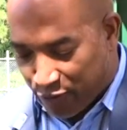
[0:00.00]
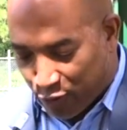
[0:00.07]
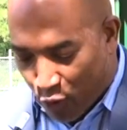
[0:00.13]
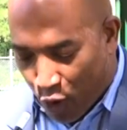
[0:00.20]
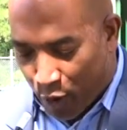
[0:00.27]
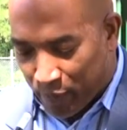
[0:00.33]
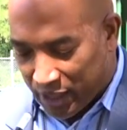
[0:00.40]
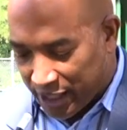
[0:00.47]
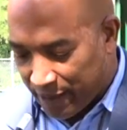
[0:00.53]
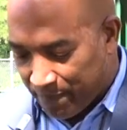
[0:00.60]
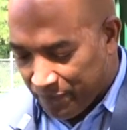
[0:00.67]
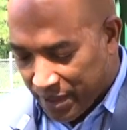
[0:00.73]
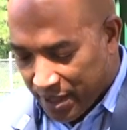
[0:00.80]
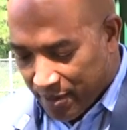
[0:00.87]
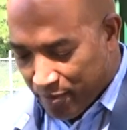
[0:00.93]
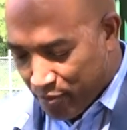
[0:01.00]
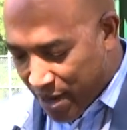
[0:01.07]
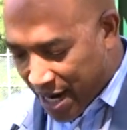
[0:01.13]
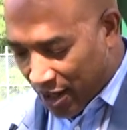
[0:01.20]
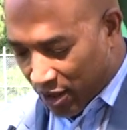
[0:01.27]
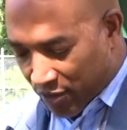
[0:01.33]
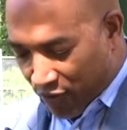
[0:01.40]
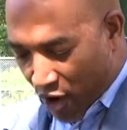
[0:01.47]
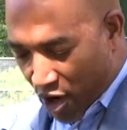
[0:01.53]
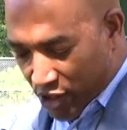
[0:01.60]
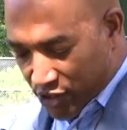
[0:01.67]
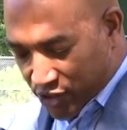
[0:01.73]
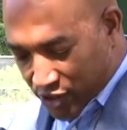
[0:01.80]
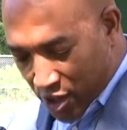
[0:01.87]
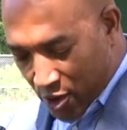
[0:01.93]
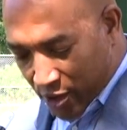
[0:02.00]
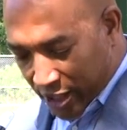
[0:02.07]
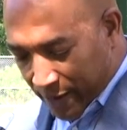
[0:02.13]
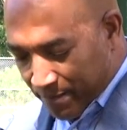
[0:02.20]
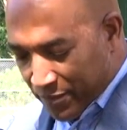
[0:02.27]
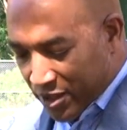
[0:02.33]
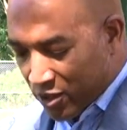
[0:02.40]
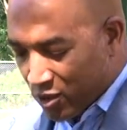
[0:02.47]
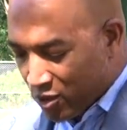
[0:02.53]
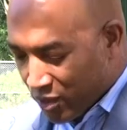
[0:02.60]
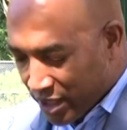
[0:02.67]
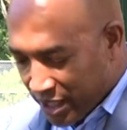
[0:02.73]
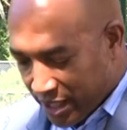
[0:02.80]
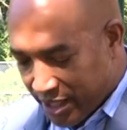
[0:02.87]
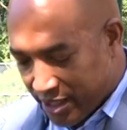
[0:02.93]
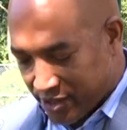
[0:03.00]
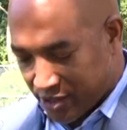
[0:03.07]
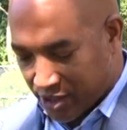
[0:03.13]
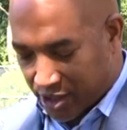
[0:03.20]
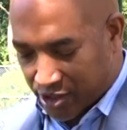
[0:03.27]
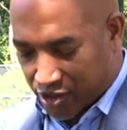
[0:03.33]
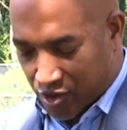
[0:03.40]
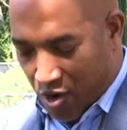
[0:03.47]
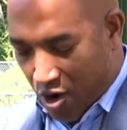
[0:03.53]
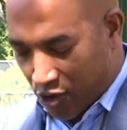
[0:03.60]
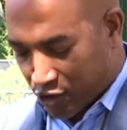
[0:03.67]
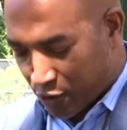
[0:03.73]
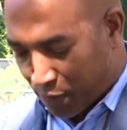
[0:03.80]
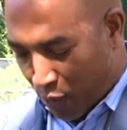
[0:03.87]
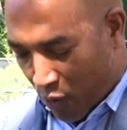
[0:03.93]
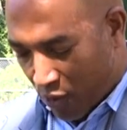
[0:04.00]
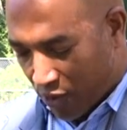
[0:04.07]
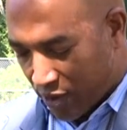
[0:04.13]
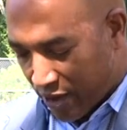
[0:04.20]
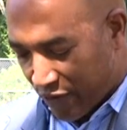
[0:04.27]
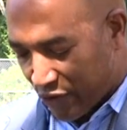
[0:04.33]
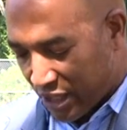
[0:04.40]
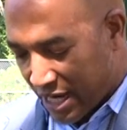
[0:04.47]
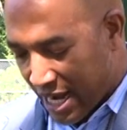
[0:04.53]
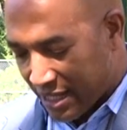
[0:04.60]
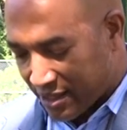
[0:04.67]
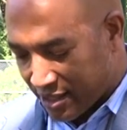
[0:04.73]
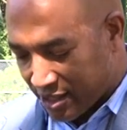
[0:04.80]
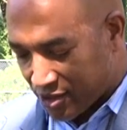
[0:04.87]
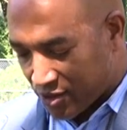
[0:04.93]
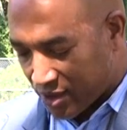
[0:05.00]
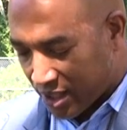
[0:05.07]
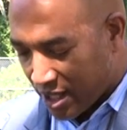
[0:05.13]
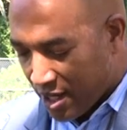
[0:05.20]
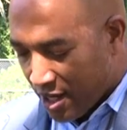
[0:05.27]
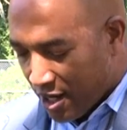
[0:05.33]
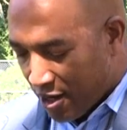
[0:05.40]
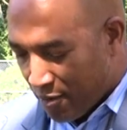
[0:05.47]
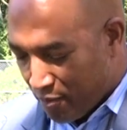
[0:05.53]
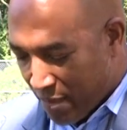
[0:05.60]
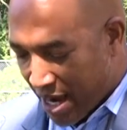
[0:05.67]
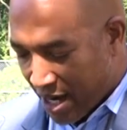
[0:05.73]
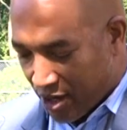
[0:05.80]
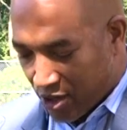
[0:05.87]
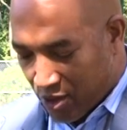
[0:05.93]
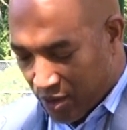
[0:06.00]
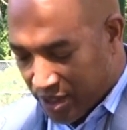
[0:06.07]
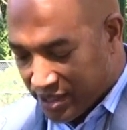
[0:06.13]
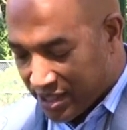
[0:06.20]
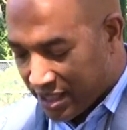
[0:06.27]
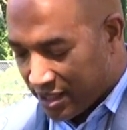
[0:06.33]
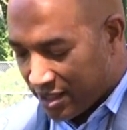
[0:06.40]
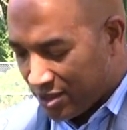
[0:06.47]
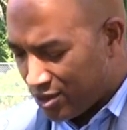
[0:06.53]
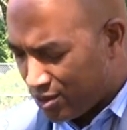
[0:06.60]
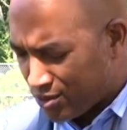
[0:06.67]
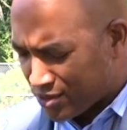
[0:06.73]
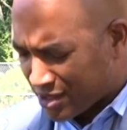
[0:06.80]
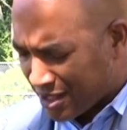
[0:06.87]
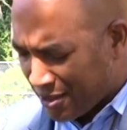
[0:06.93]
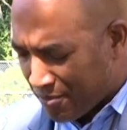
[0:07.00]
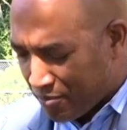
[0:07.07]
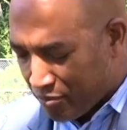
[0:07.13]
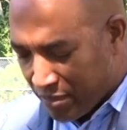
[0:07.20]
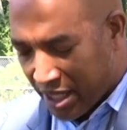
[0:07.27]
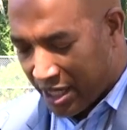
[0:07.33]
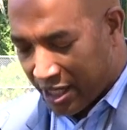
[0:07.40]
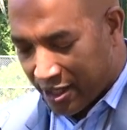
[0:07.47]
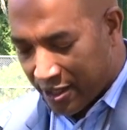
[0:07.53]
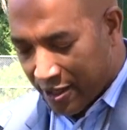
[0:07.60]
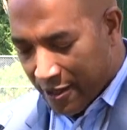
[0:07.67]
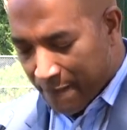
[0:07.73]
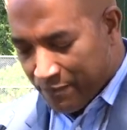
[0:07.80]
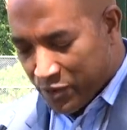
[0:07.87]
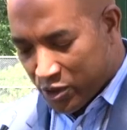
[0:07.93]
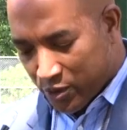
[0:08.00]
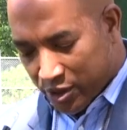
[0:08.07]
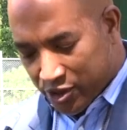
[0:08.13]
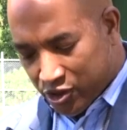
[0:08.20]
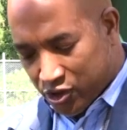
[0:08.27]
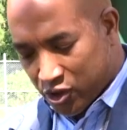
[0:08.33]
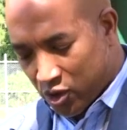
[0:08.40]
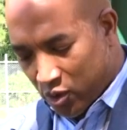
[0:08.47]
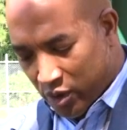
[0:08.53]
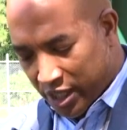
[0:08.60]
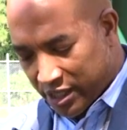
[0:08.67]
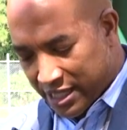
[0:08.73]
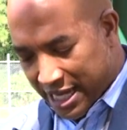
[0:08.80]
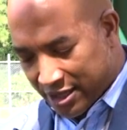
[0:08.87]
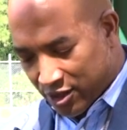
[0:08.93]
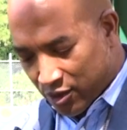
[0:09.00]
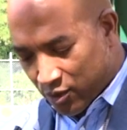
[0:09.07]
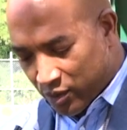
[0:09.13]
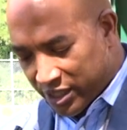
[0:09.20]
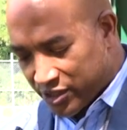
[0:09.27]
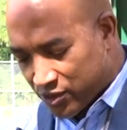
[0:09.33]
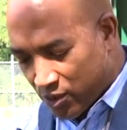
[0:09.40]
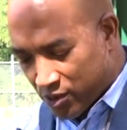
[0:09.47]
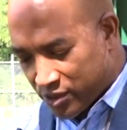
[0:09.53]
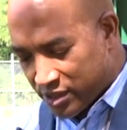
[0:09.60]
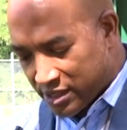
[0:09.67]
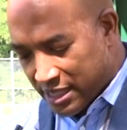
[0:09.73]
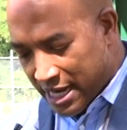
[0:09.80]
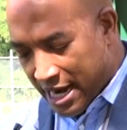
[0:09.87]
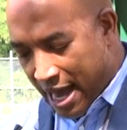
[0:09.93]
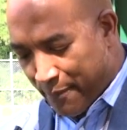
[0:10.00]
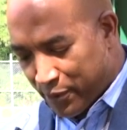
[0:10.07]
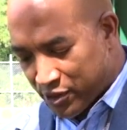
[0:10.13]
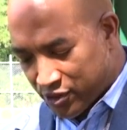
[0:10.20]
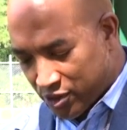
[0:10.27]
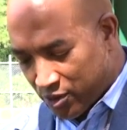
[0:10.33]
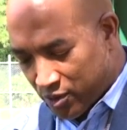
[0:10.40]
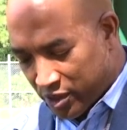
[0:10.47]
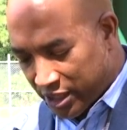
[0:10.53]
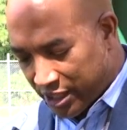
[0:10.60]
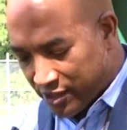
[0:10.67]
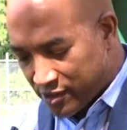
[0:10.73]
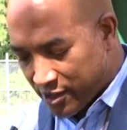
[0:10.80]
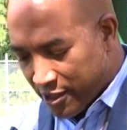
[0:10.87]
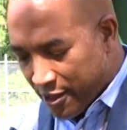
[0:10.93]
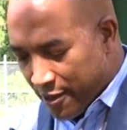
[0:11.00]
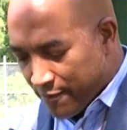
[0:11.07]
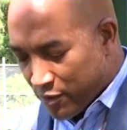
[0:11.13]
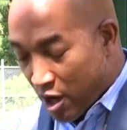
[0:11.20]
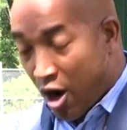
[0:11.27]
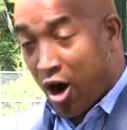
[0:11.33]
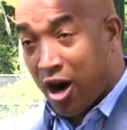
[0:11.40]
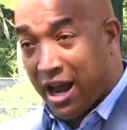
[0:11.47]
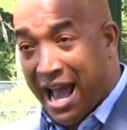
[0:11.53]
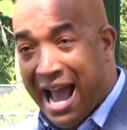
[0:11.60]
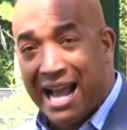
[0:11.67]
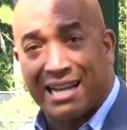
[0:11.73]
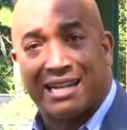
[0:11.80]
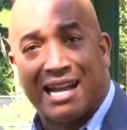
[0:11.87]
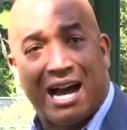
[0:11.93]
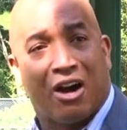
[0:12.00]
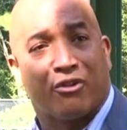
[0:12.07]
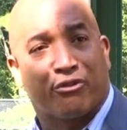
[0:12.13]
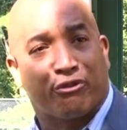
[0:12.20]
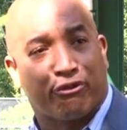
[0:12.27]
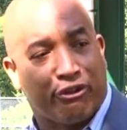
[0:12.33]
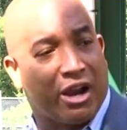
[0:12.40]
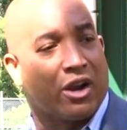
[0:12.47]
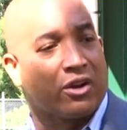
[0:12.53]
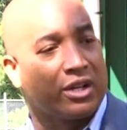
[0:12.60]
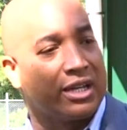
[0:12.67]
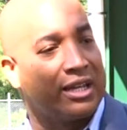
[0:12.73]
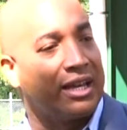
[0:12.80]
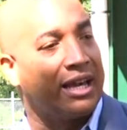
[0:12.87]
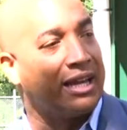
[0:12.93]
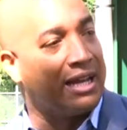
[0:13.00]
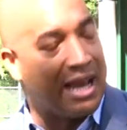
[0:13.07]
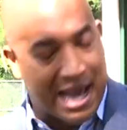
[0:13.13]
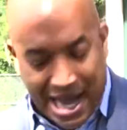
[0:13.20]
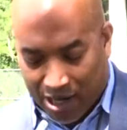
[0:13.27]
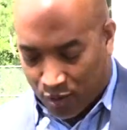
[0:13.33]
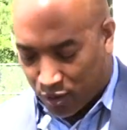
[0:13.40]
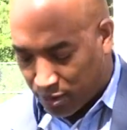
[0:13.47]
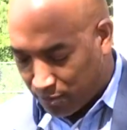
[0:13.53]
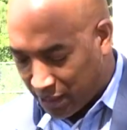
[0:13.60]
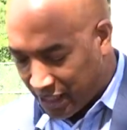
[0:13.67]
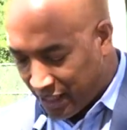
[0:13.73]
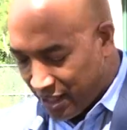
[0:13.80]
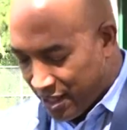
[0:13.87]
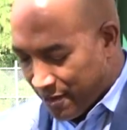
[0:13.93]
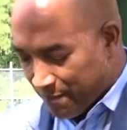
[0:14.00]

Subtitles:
formally Mayor LeVar Stoney, who is a strong supporter of the 9th District, a mayor who's committed to ensuring that the resources and opportunities are handed out fairly and equitably